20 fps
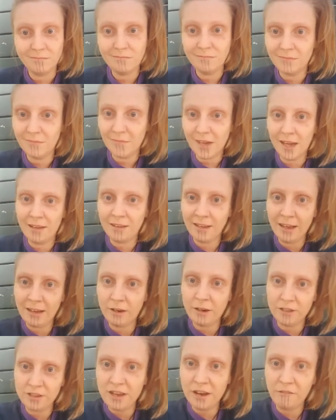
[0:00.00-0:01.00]
and let
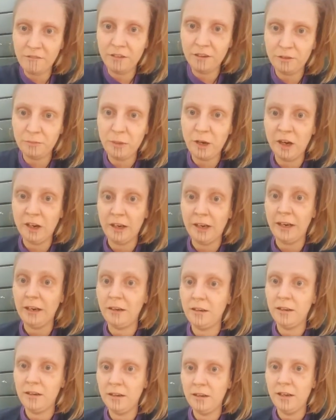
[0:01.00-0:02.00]
us have this body.
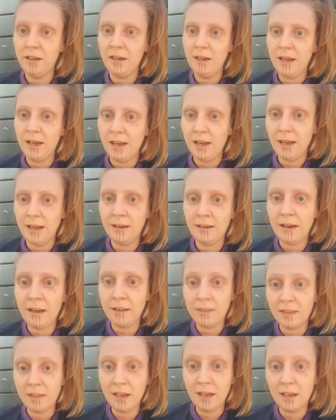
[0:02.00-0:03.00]
And I
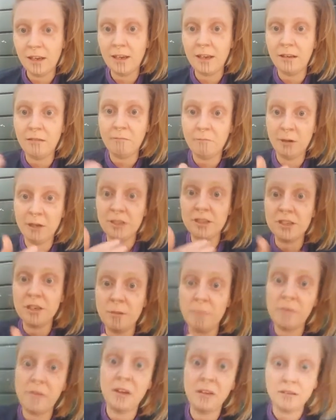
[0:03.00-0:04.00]
think it went
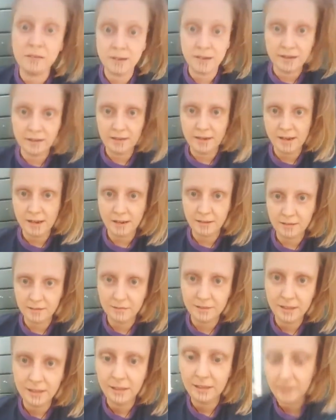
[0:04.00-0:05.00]
something like that,
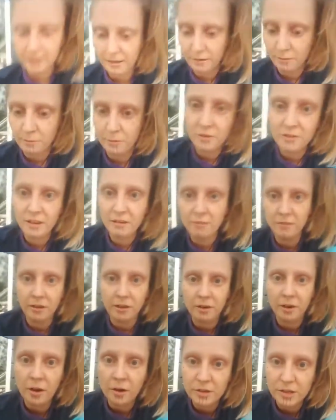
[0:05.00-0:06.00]
that it was giving
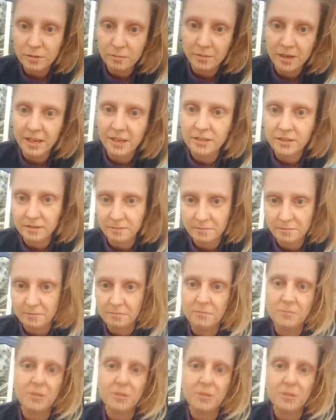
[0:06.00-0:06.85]
an ultimatum.